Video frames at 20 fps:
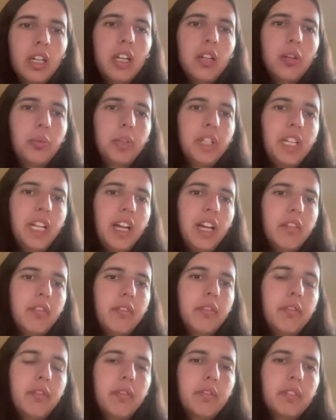and we have
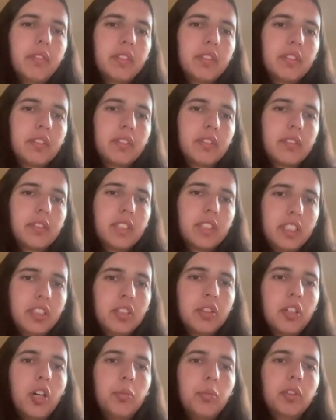
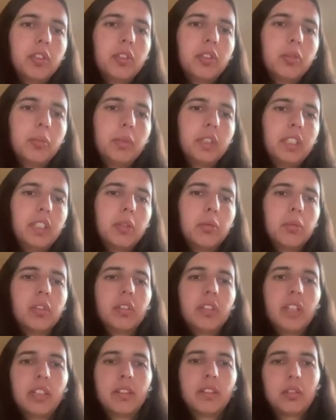this copula to be the
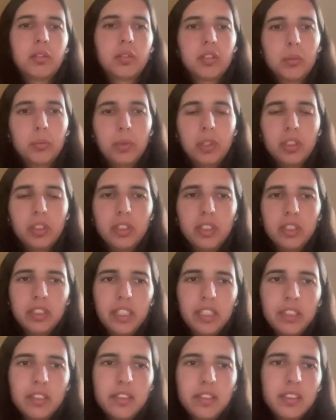one tailored to the body, and
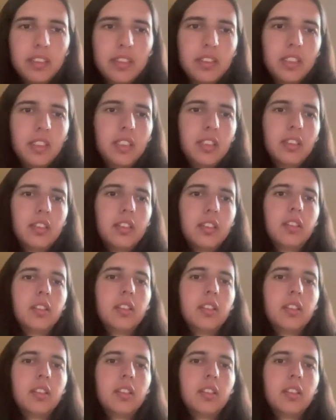then CT